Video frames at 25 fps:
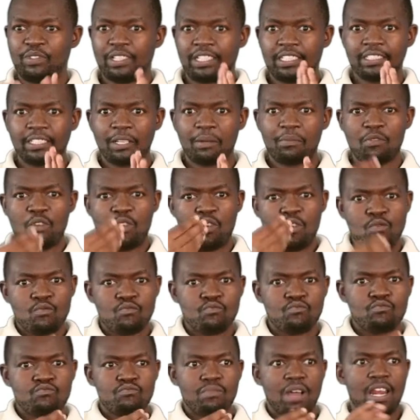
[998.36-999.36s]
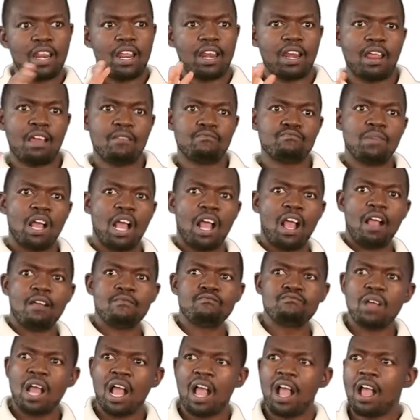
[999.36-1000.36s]
when it is just
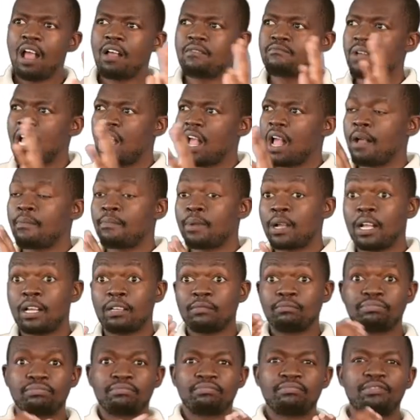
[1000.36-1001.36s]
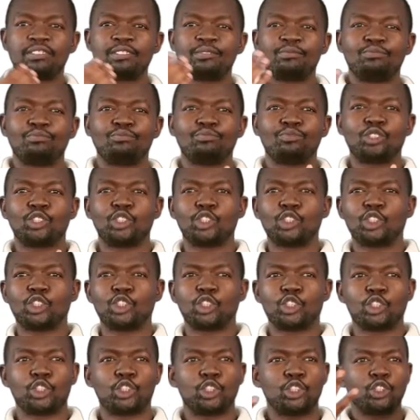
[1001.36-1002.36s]
uh, flowering,
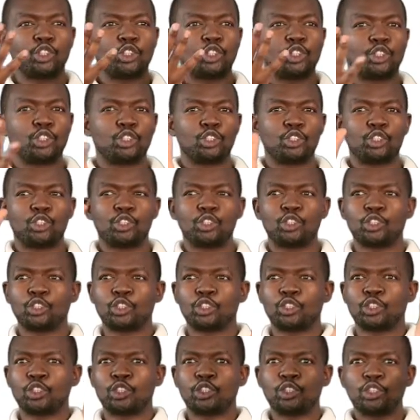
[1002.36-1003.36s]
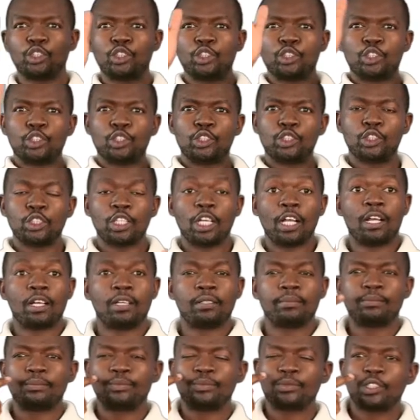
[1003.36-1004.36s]
bringing out what is going to
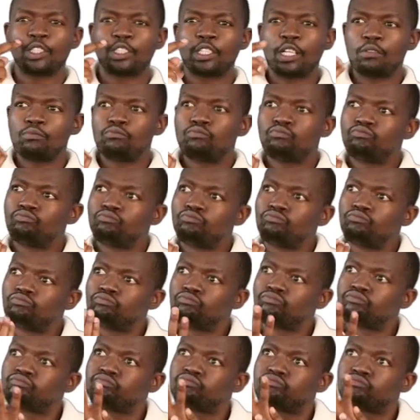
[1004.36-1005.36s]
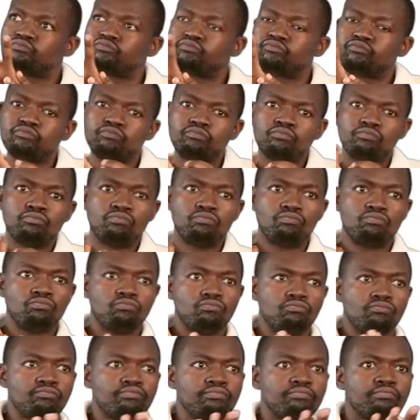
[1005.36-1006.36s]
become a bunch of matoke,
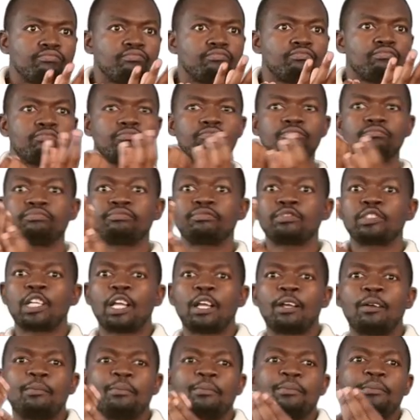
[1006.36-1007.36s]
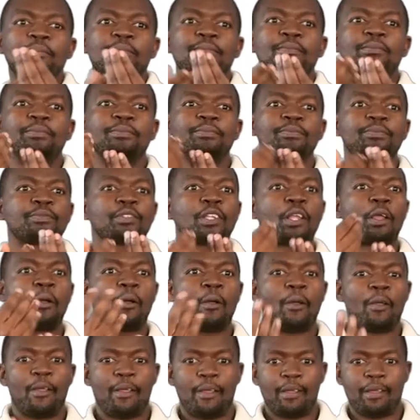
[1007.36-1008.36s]
and
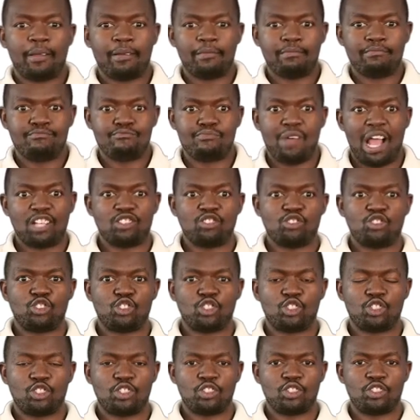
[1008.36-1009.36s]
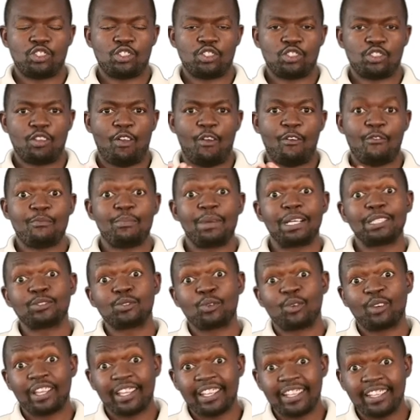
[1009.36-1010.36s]
looks, uh, looks at it,
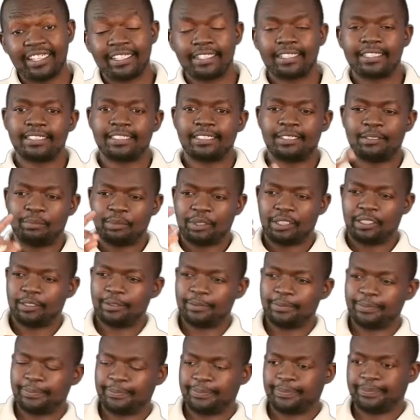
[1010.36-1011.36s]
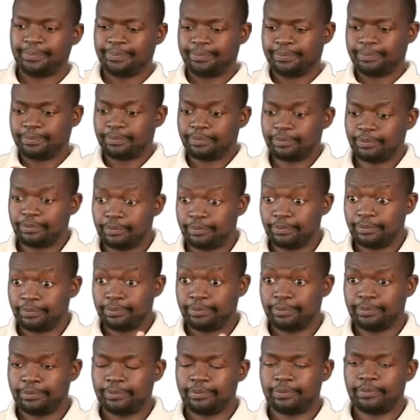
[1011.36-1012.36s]
then it draws.
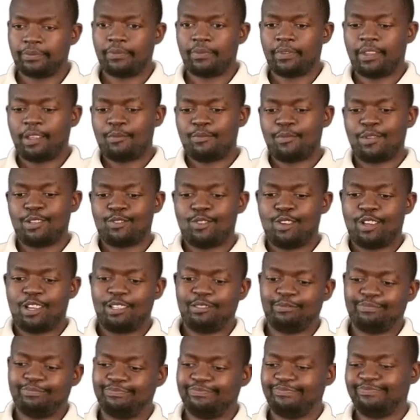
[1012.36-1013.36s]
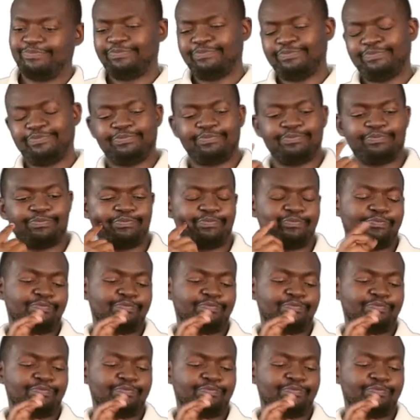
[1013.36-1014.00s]
Looks at the